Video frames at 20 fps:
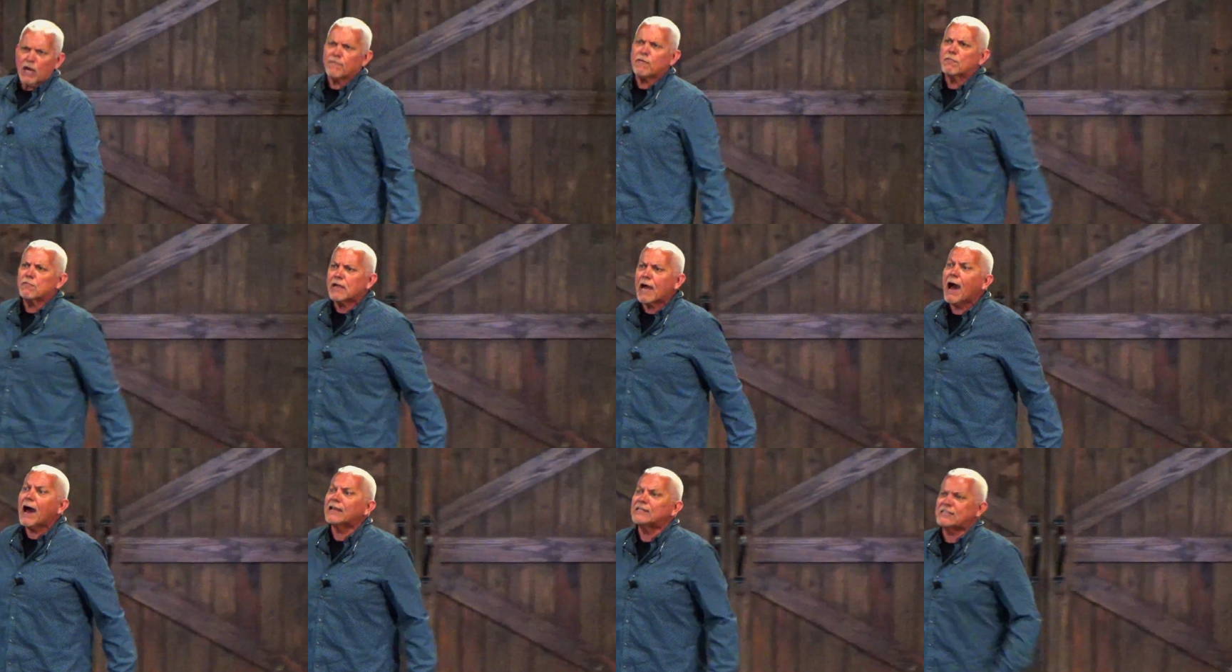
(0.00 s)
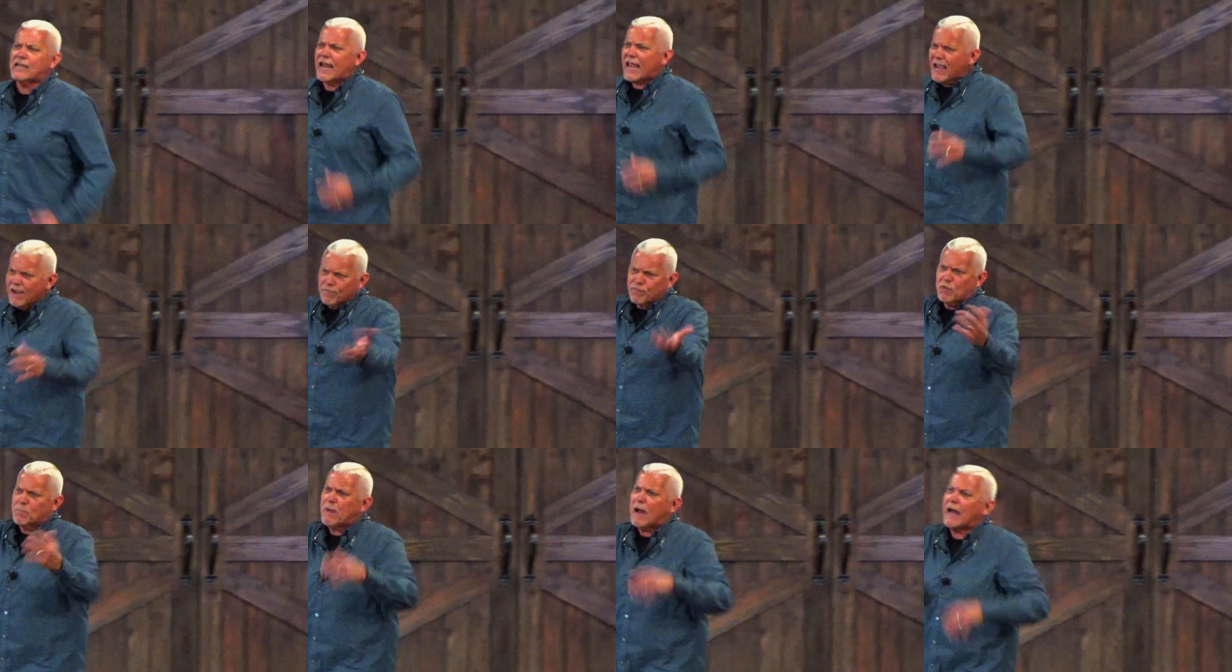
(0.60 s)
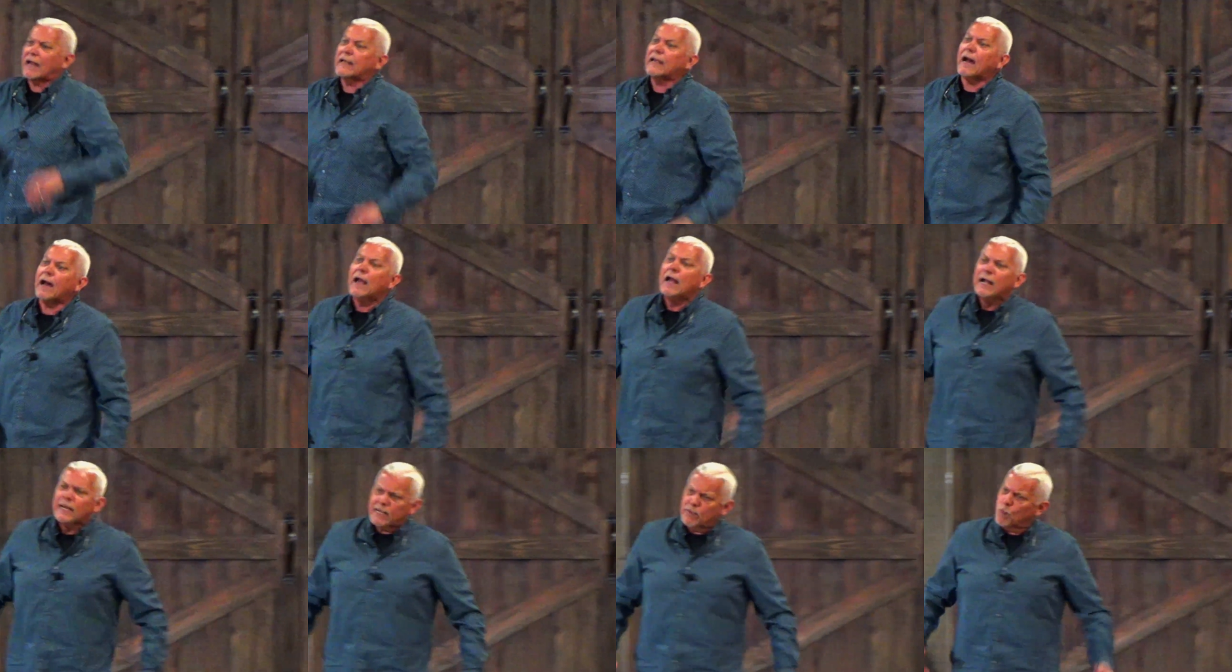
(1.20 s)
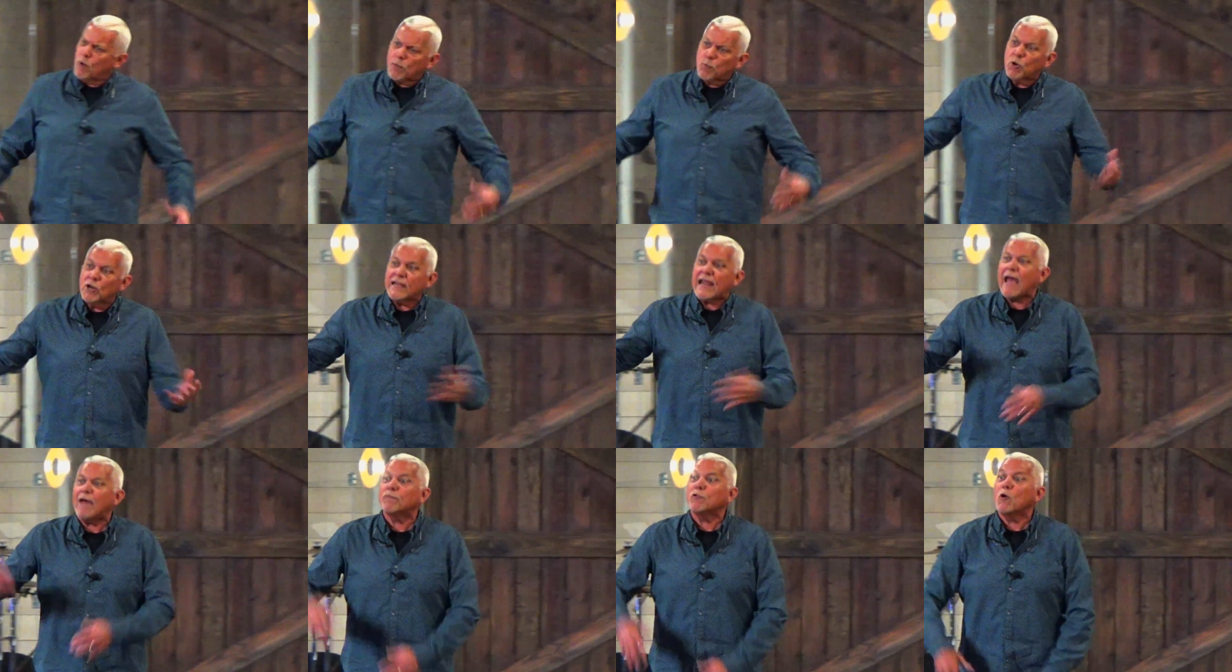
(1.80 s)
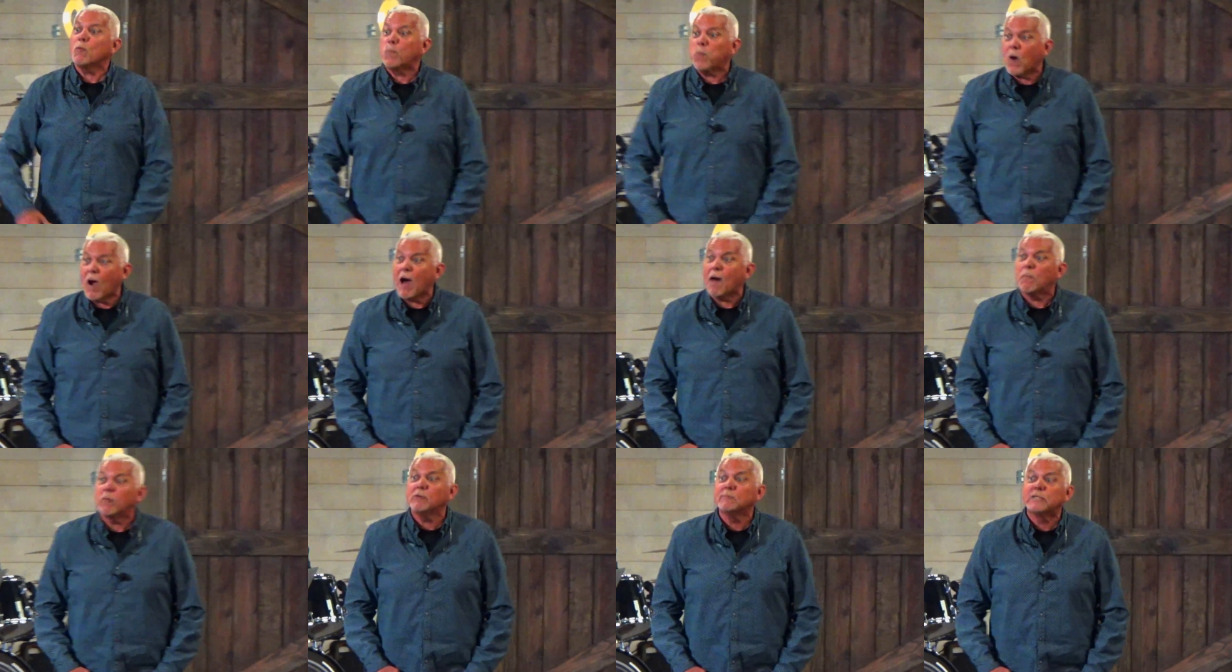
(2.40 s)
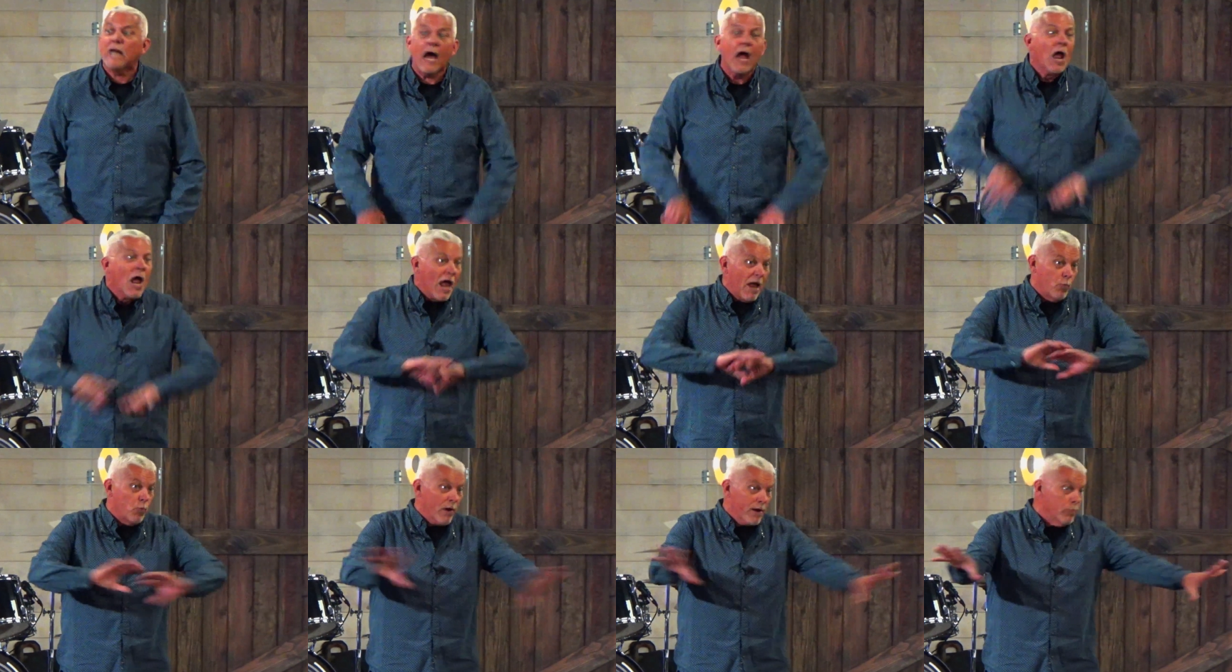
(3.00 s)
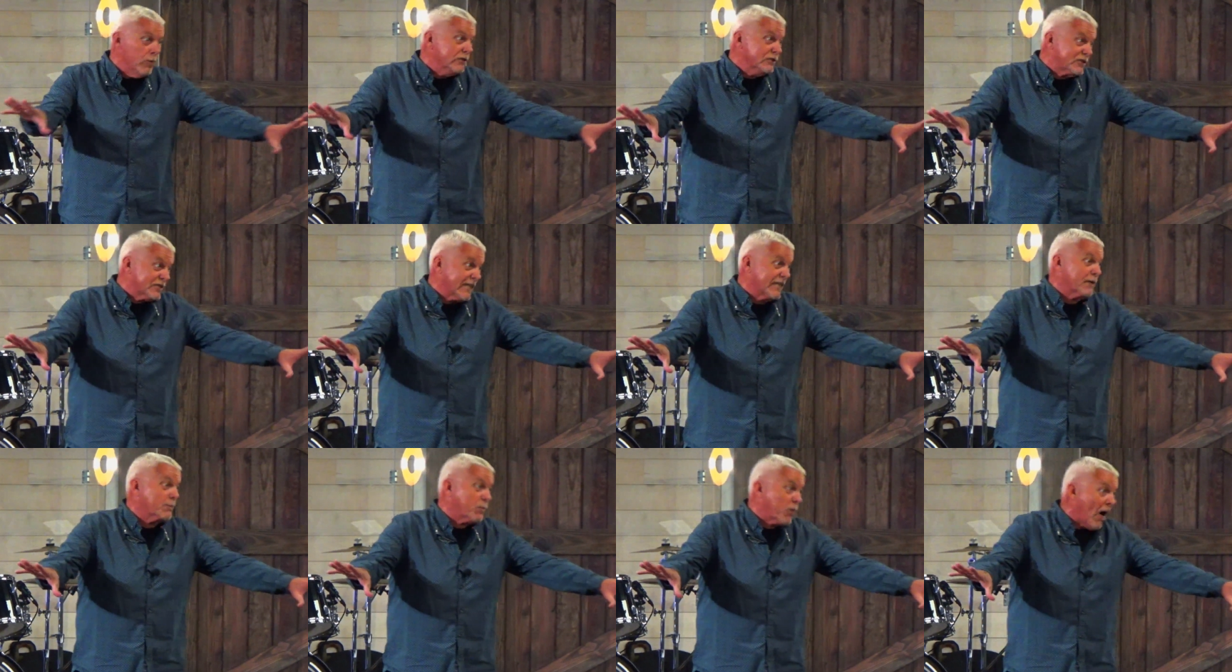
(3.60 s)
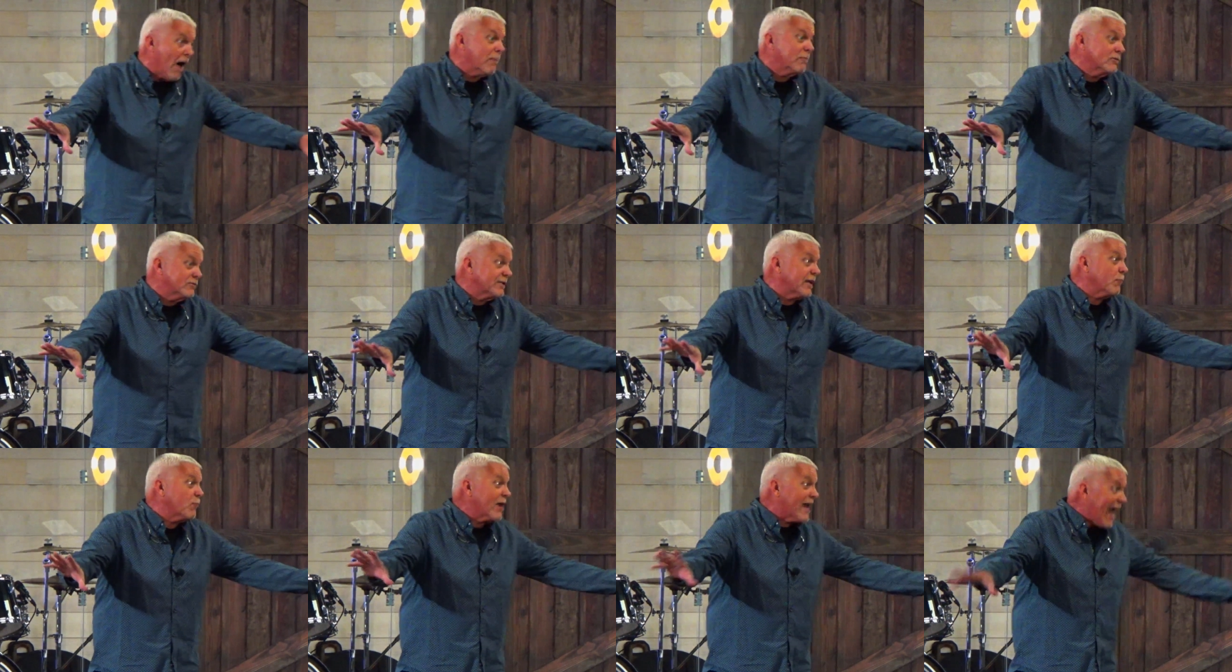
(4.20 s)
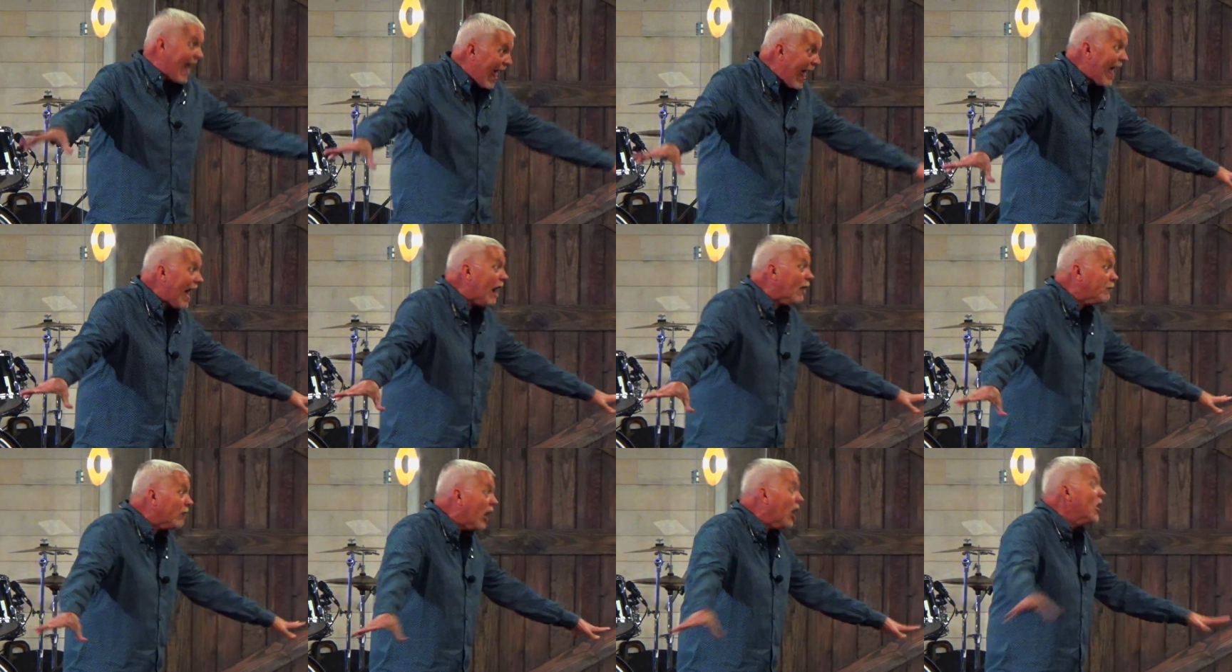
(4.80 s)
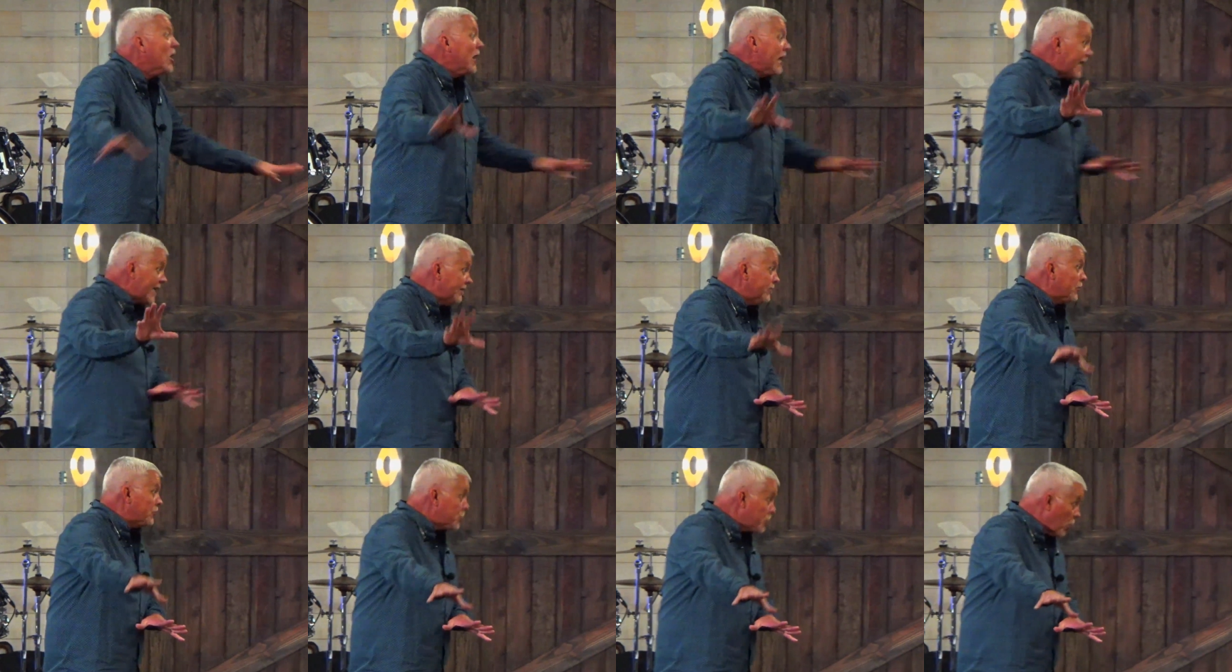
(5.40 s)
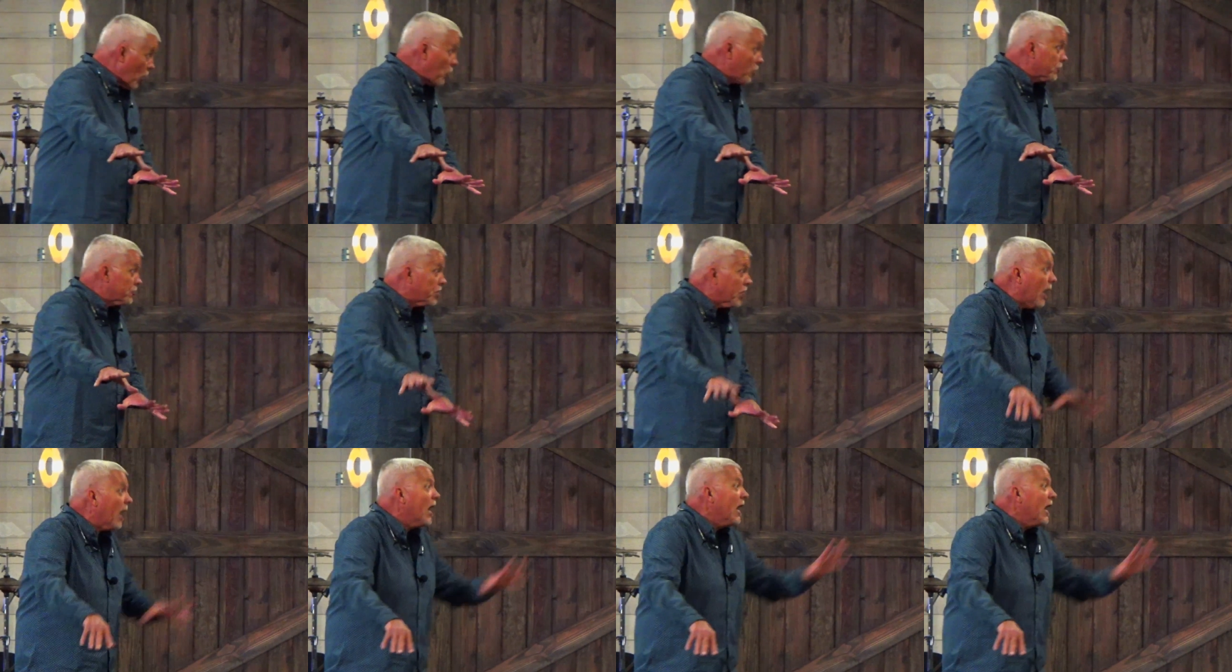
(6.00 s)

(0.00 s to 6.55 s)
of God to everybody, then we wouldn't have no problems, and we wouldn't see the problems that we have in the church,